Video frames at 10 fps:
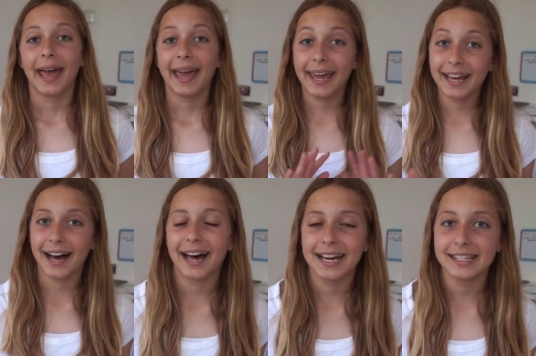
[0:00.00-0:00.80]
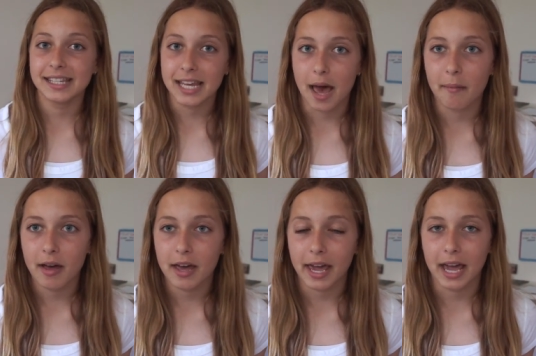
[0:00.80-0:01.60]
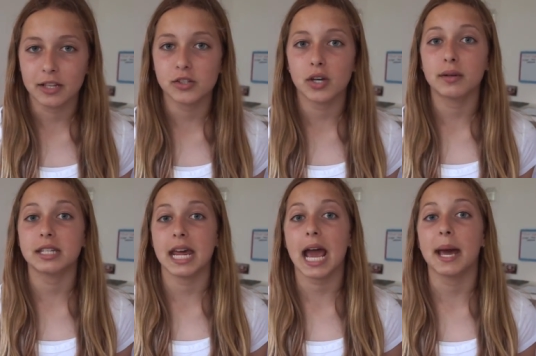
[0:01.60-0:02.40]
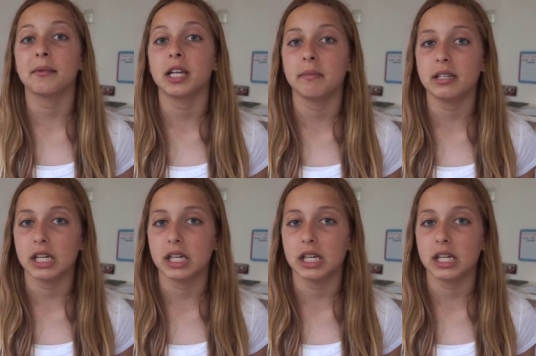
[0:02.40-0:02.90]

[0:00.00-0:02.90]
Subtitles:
Hey guys, it's Emma, and so today I'm going to be